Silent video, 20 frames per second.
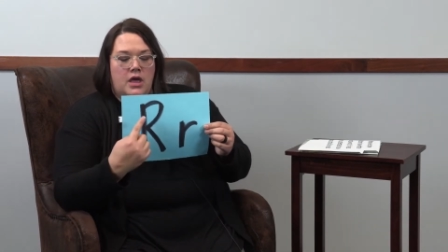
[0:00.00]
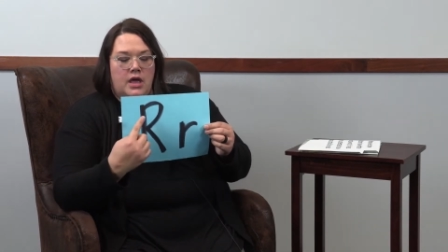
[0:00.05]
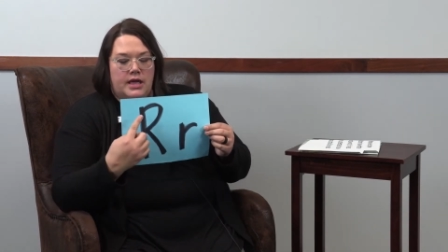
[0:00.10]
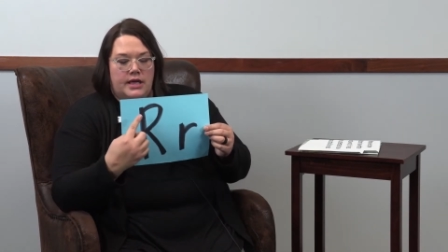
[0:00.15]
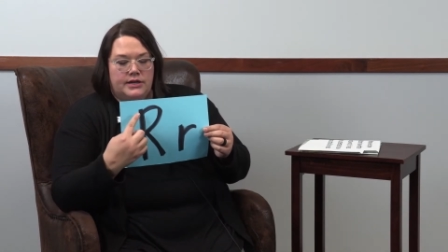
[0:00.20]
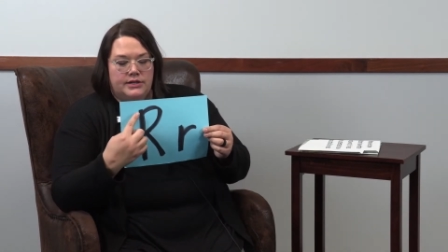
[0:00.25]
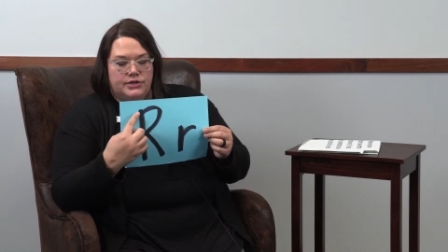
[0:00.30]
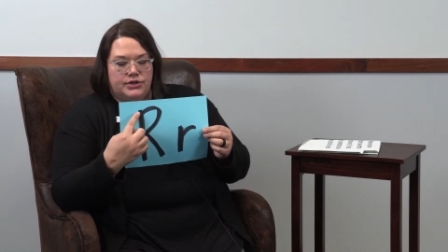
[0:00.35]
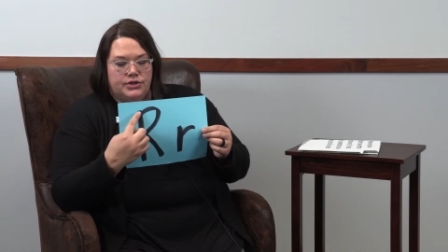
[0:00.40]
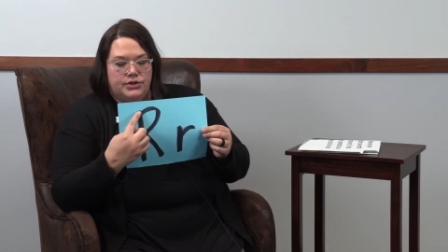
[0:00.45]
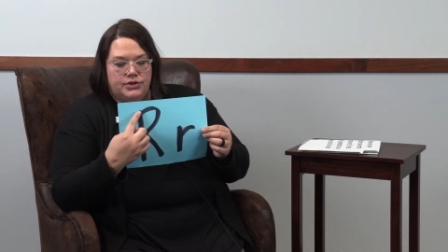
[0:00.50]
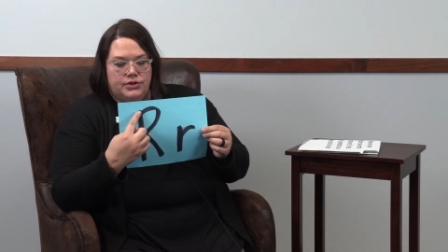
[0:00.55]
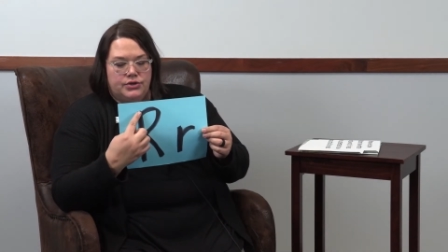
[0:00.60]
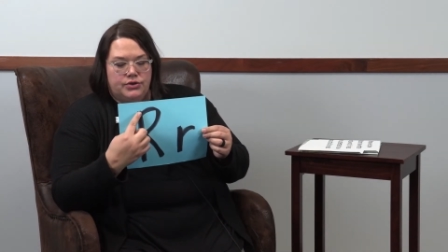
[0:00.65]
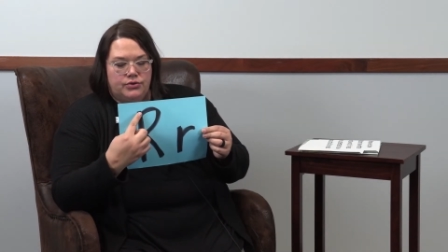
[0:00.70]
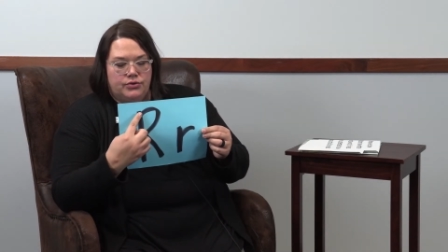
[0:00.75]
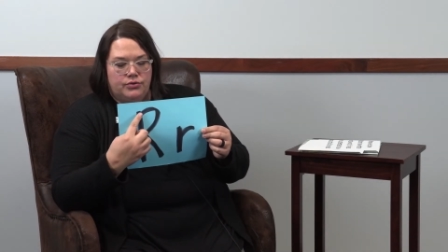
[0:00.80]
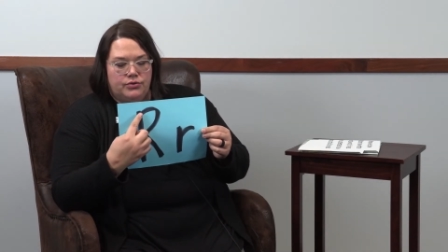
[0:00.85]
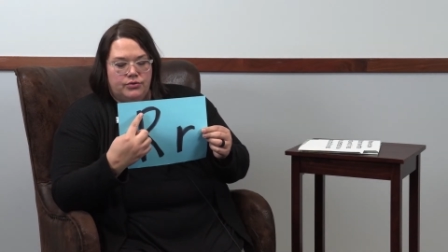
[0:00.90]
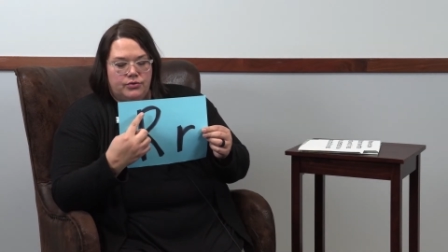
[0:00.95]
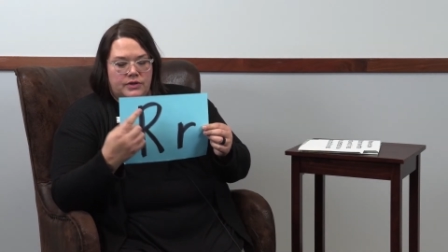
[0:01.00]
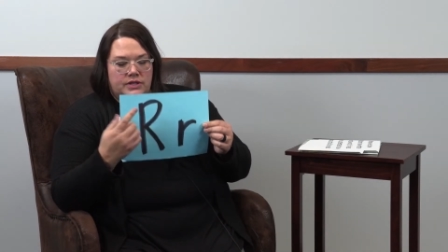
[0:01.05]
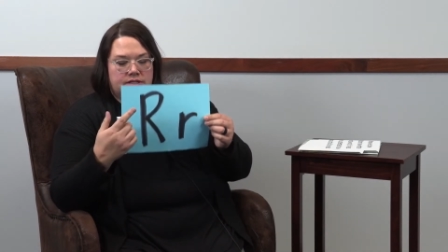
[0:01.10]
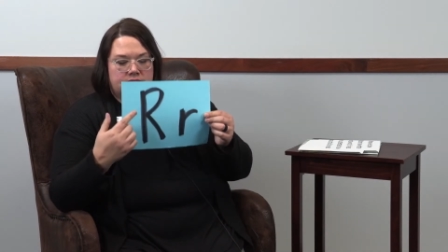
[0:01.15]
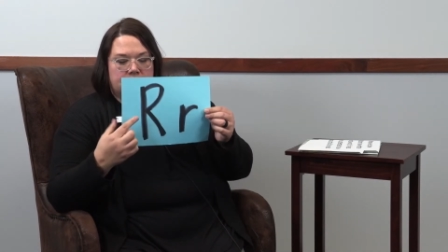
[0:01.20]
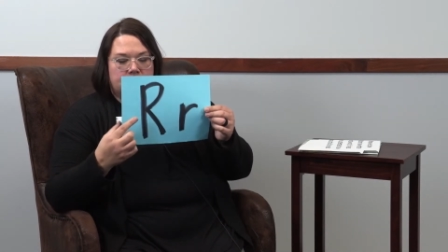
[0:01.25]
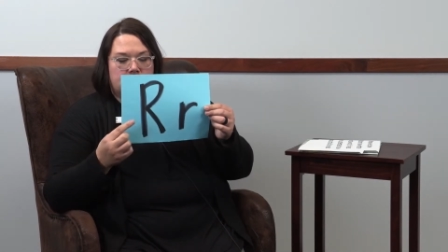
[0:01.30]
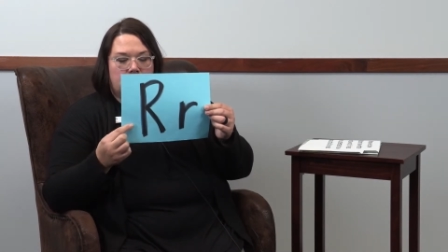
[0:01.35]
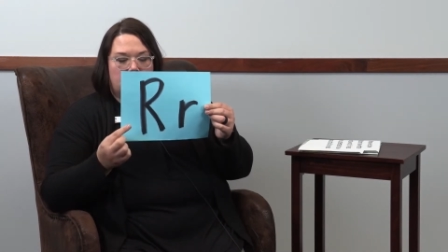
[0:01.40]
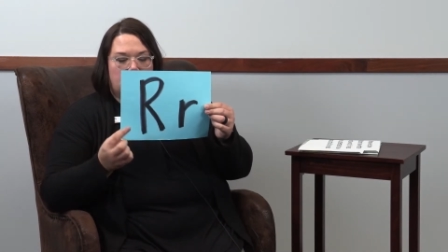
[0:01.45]
this
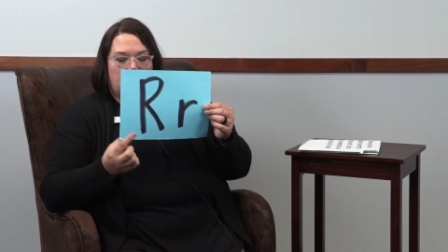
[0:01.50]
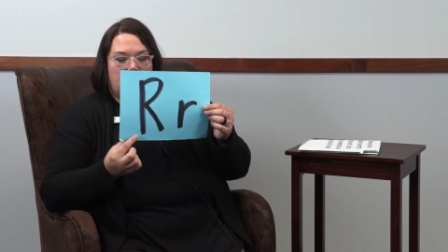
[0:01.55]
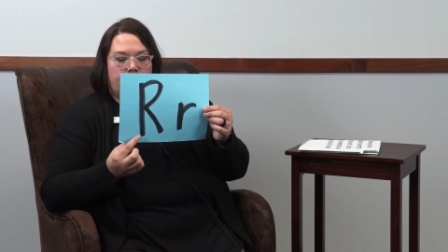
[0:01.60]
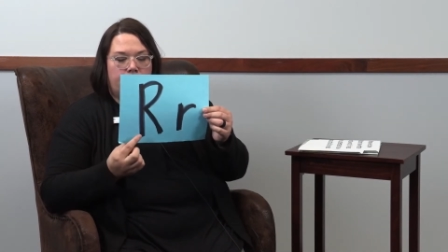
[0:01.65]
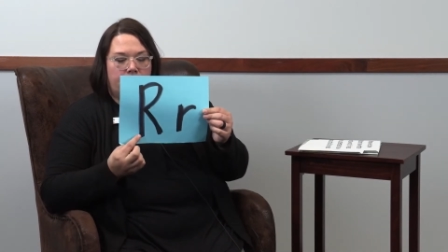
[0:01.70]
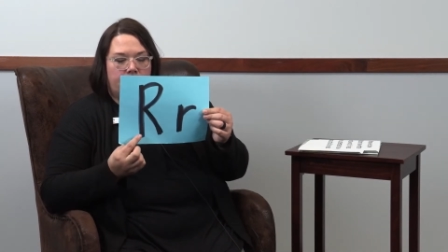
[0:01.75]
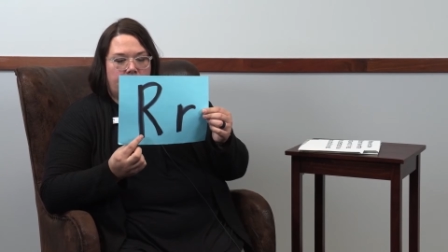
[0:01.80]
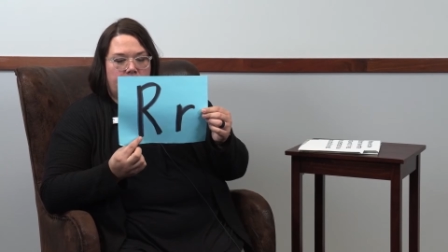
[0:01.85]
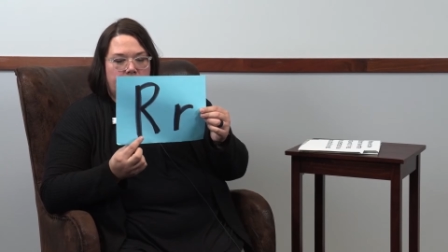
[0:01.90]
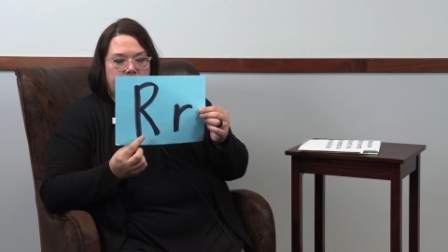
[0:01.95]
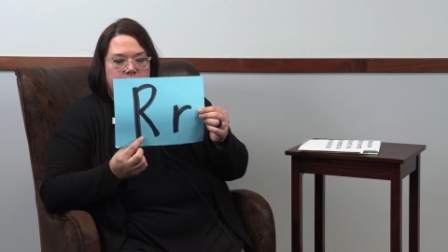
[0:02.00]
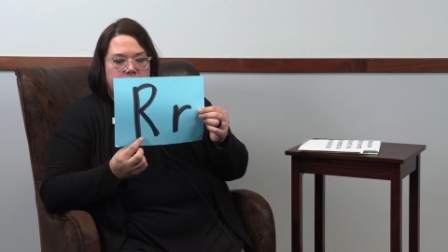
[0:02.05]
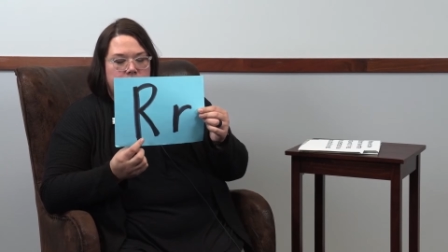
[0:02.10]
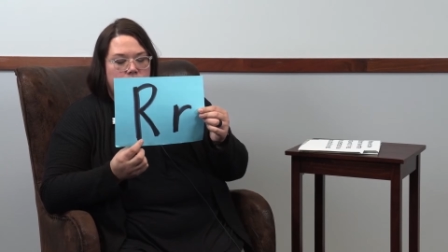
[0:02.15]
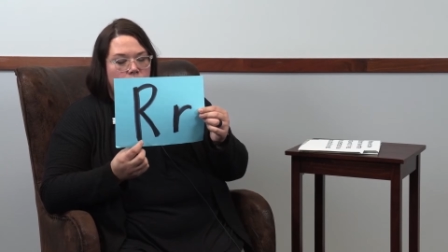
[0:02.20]
is our uppercase